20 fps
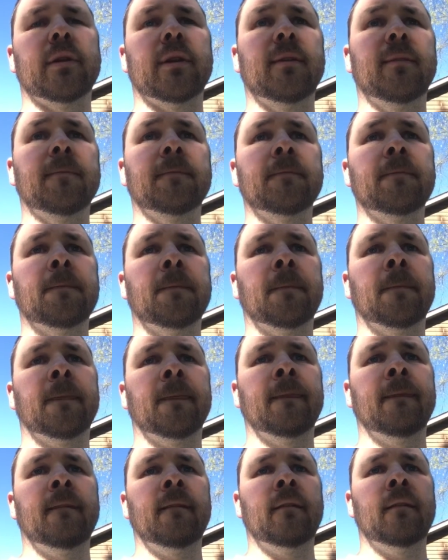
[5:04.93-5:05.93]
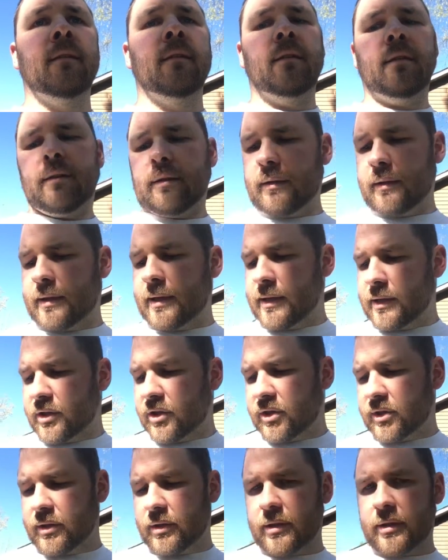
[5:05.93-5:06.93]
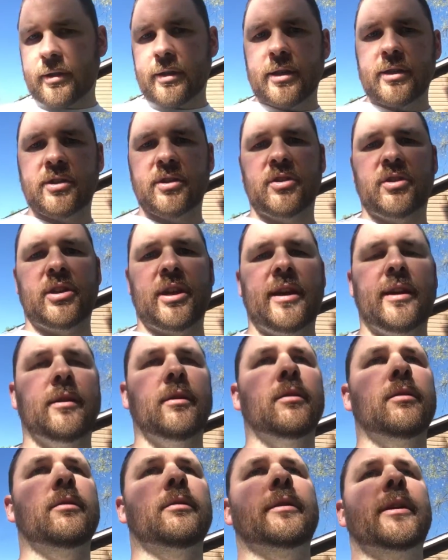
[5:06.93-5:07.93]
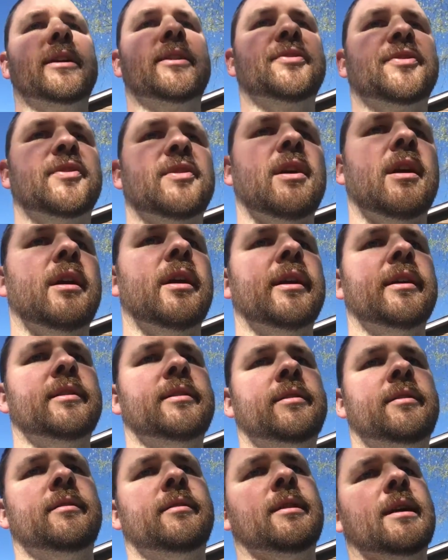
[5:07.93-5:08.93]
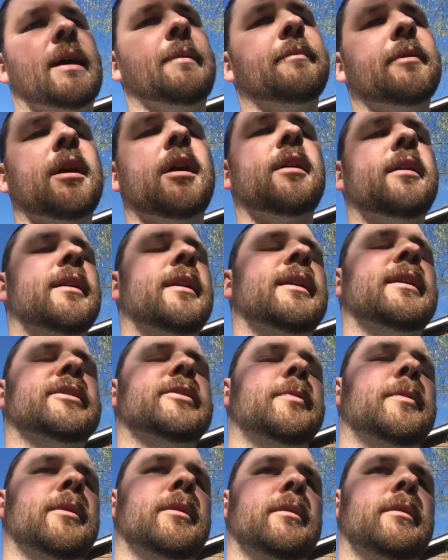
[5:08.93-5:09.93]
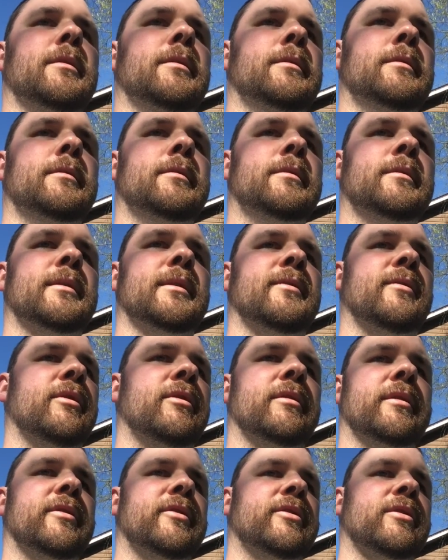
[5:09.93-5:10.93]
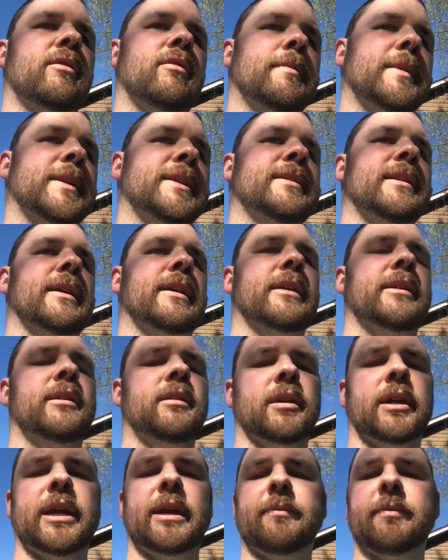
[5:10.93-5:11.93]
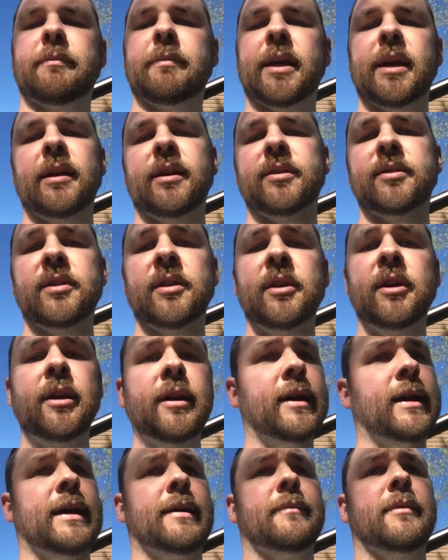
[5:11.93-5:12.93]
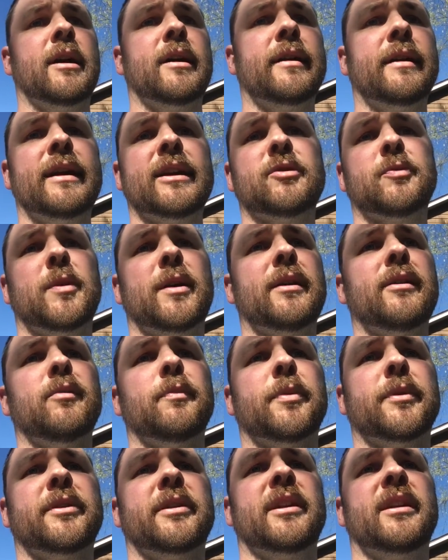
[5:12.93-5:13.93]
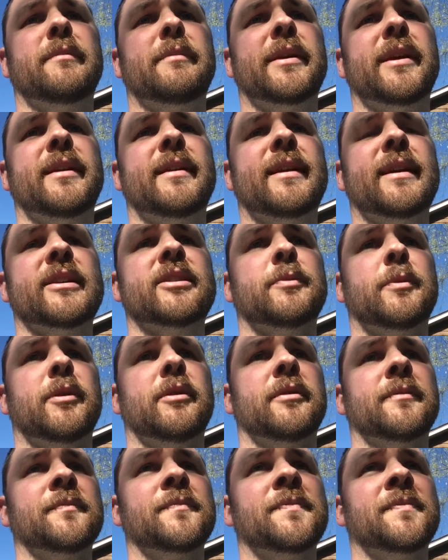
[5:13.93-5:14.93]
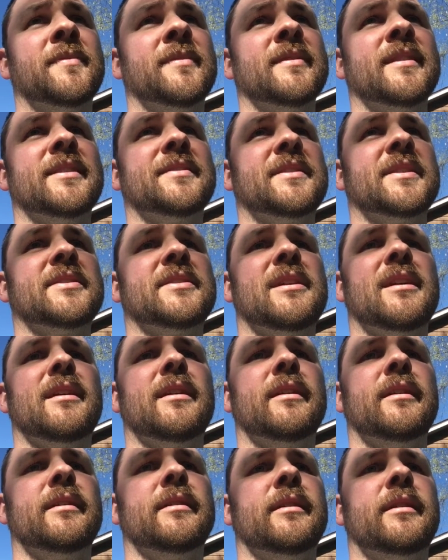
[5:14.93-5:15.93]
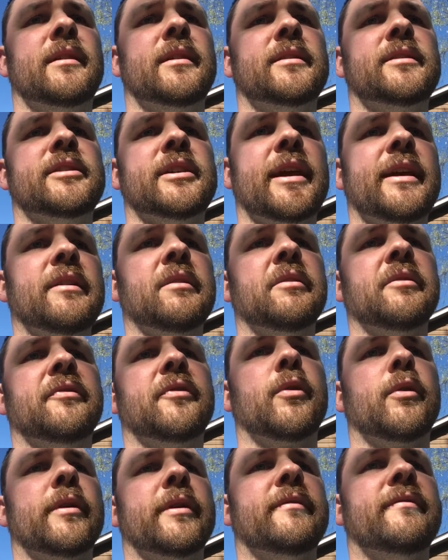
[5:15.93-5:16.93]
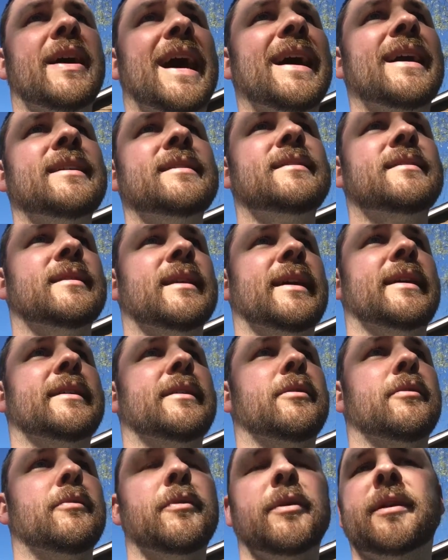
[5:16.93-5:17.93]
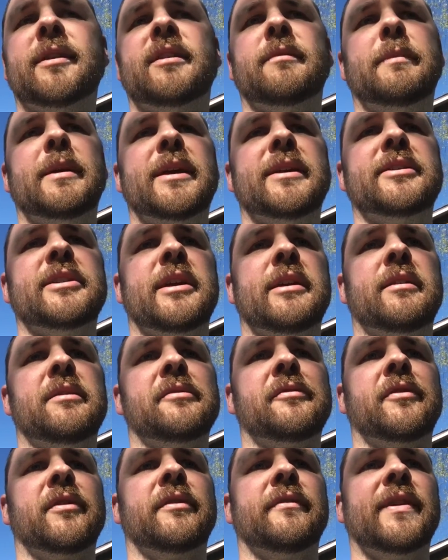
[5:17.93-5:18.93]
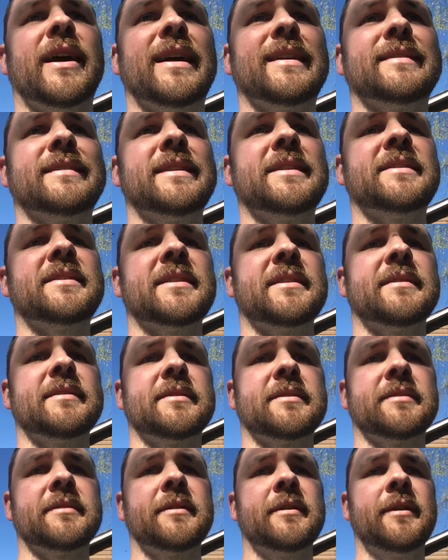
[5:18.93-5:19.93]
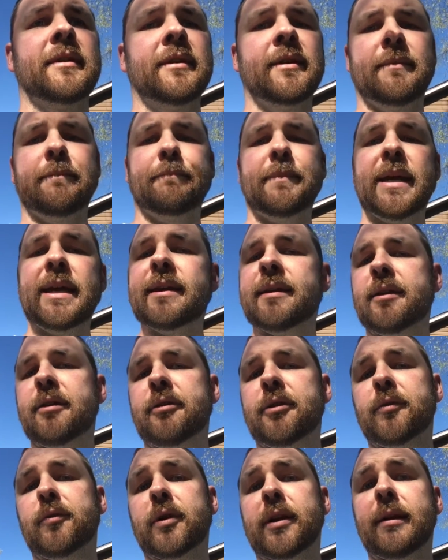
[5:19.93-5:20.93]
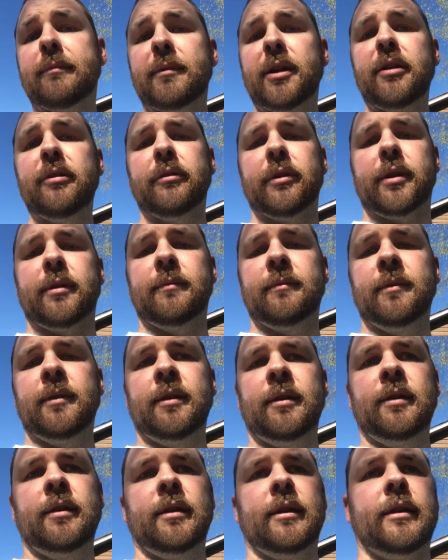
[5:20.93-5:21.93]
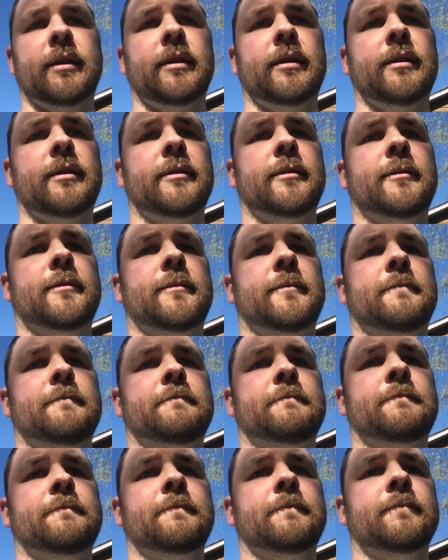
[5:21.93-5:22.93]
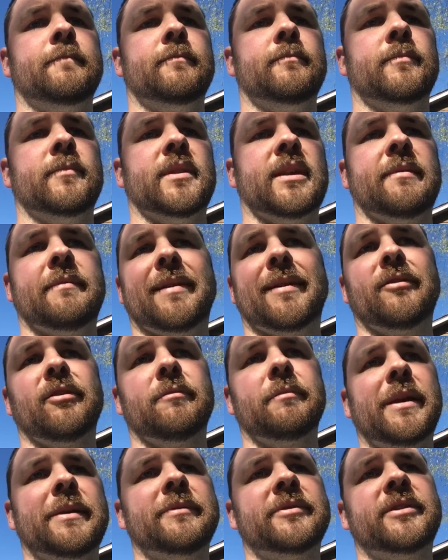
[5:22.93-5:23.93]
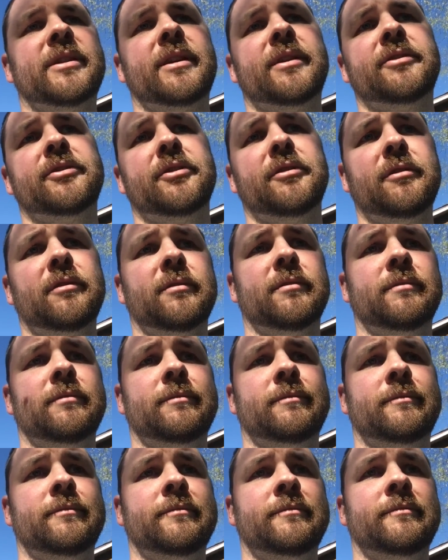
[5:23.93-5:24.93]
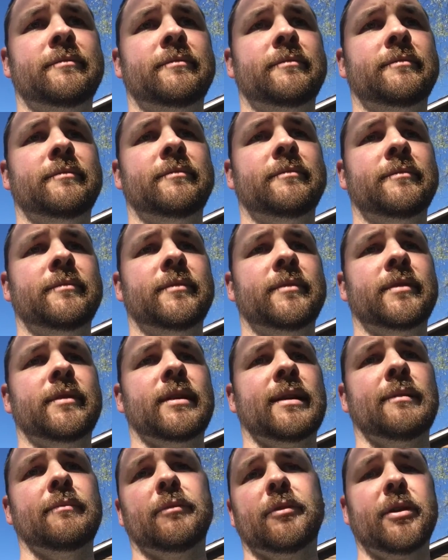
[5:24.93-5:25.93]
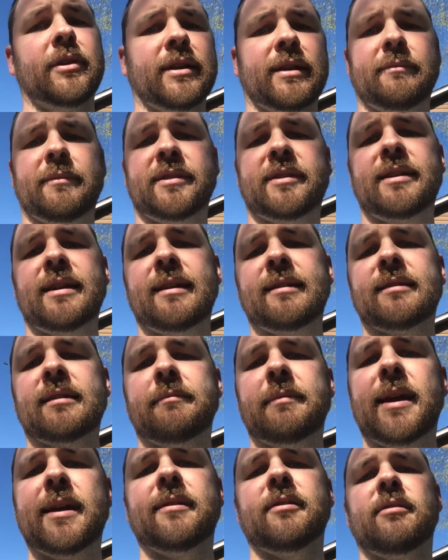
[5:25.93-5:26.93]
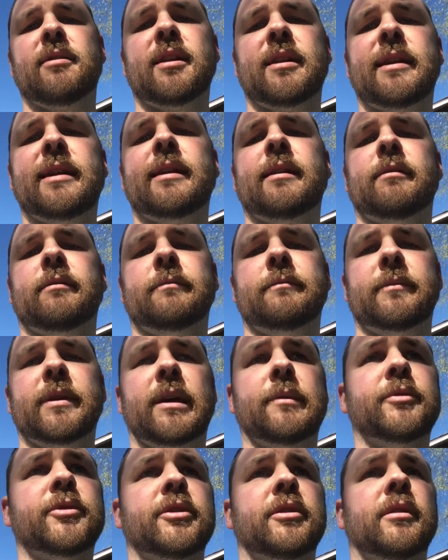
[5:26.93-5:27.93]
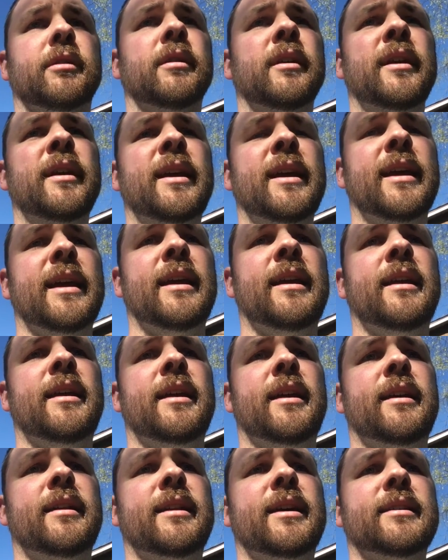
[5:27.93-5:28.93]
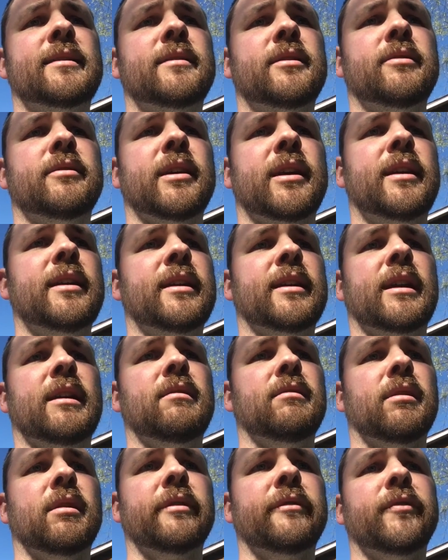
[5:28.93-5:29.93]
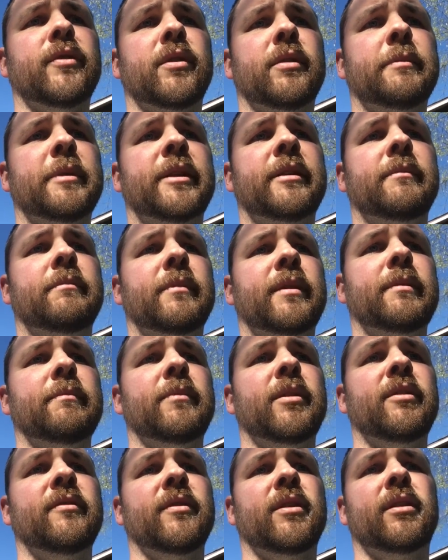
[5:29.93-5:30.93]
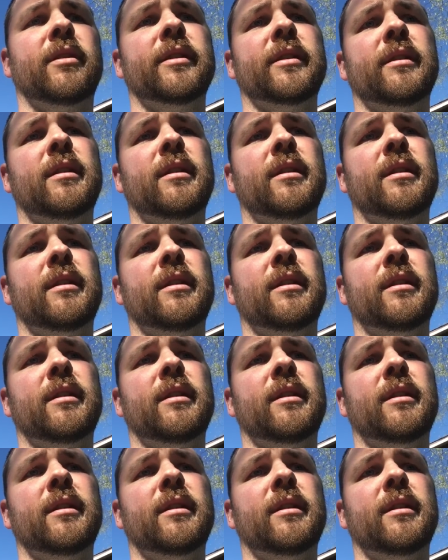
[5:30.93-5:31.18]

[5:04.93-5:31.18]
And this channel, I'm not an expert. It's only my second year keeping bees. I'm not an expert. I don't pretend to be an expert. This is not a channel for advice. I don't want it to be a channel for advice. This is me doing what I'm doing. Am I going to make mistakes? Sure. I'm looking at mistakes I'm making right now, I'm sure. And that's okay, and I'll learn from it and move on.